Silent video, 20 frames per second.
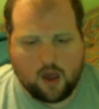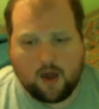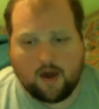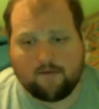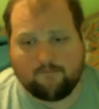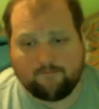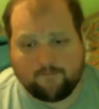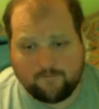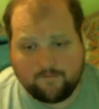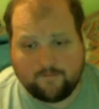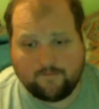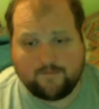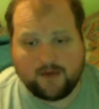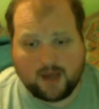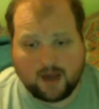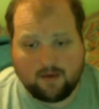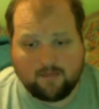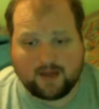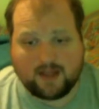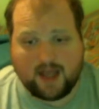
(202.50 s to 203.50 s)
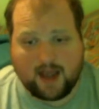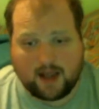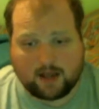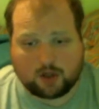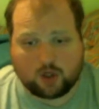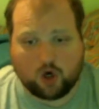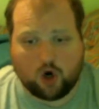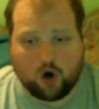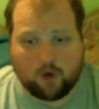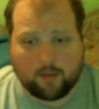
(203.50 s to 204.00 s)
Vivid
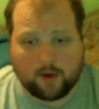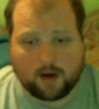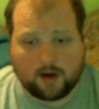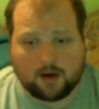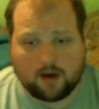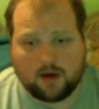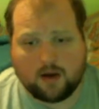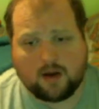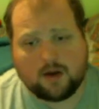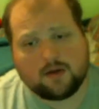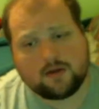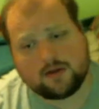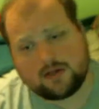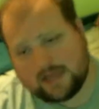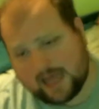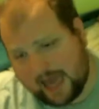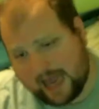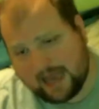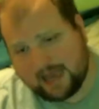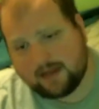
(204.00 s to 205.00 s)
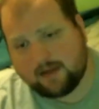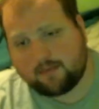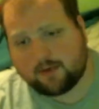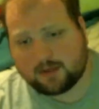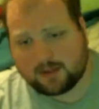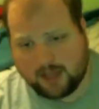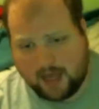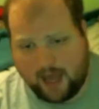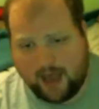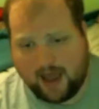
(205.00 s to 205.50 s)
October, day number
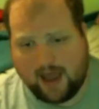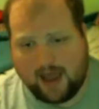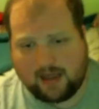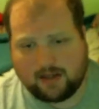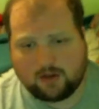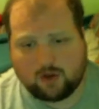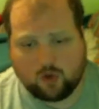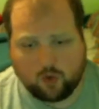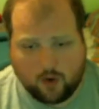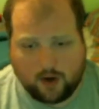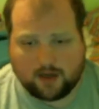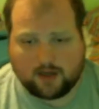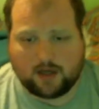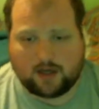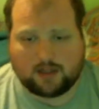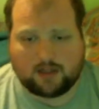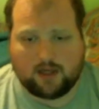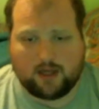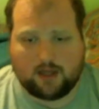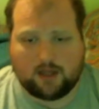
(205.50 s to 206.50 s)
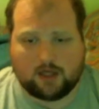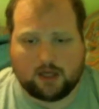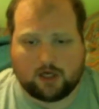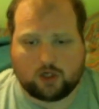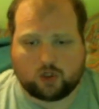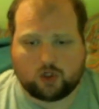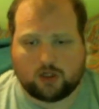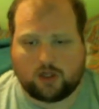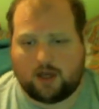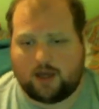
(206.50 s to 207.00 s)
10, 2019
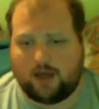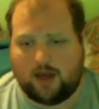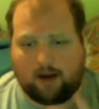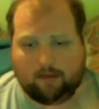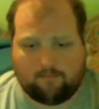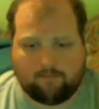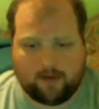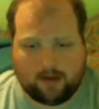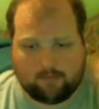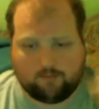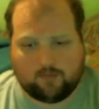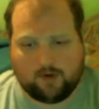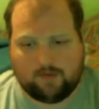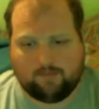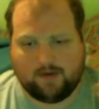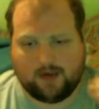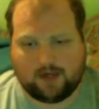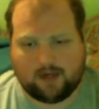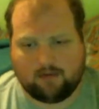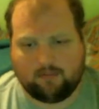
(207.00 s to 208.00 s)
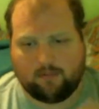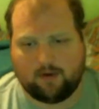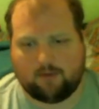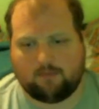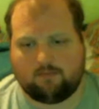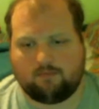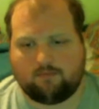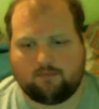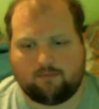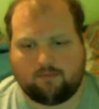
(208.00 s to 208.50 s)
edition. Yeah, I've been rethinking my,
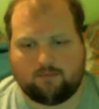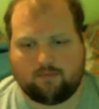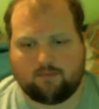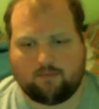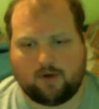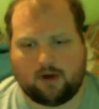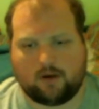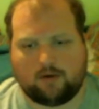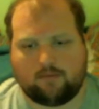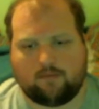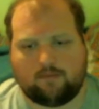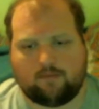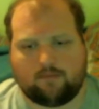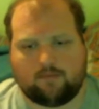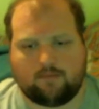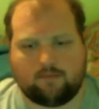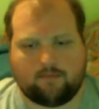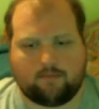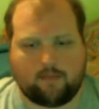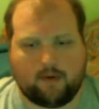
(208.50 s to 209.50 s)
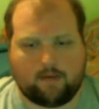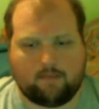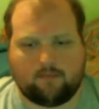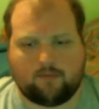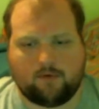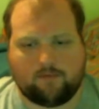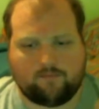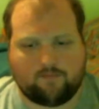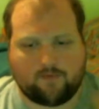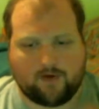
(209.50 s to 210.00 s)
my, my,
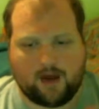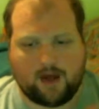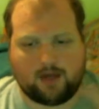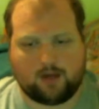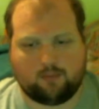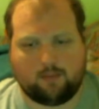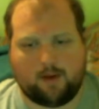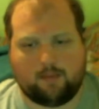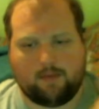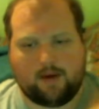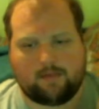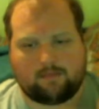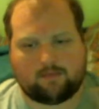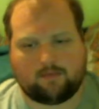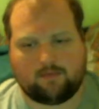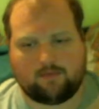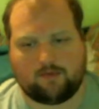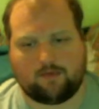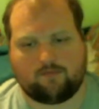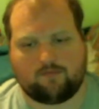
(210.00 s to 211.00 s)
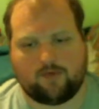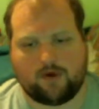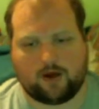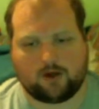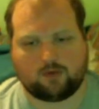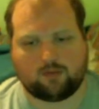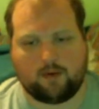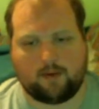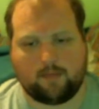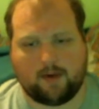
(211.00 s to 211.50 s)
refrain, my mem
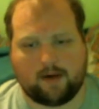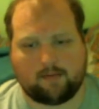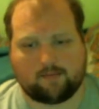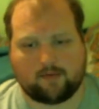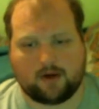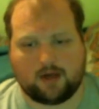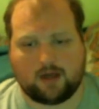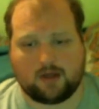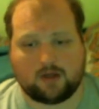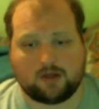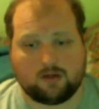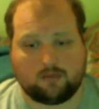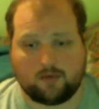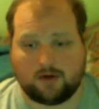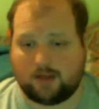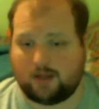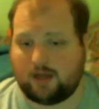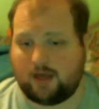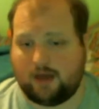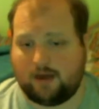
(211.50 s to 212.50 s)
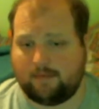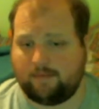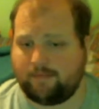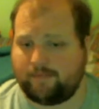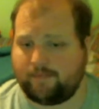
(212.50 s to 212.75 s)
refresh my memory, something like that.